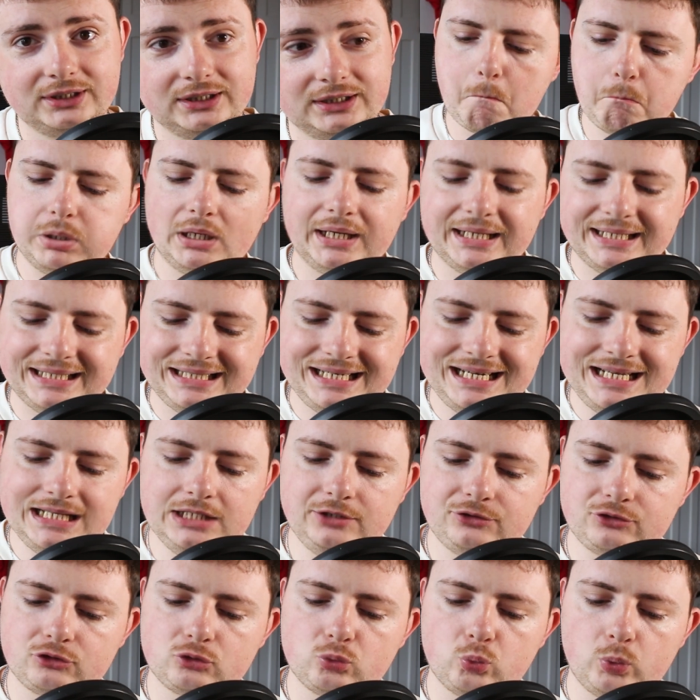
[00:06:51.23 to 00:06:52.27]
But at
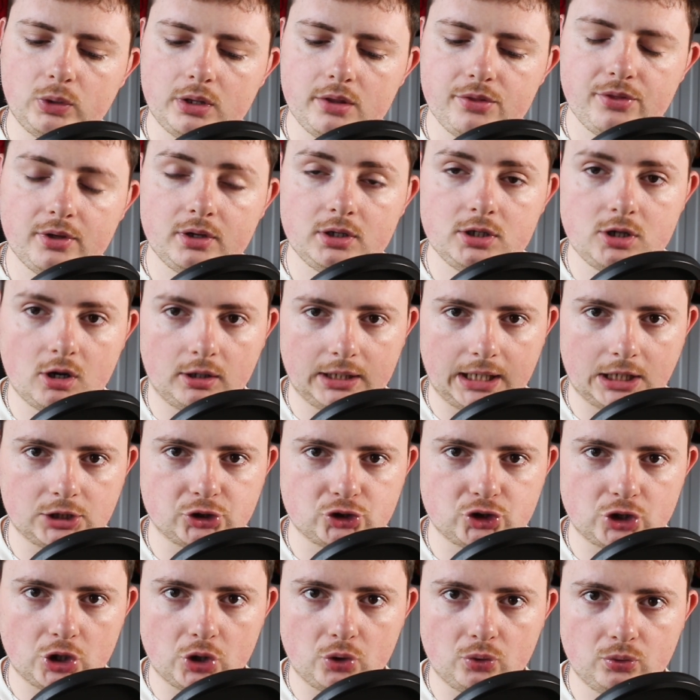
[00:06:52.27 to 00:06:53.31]
least with
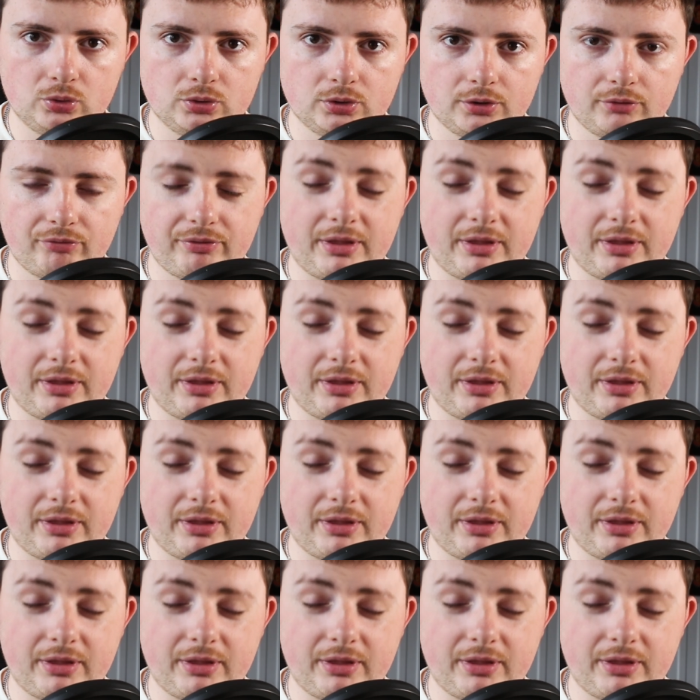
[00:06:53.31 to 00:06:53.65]
Garnacho,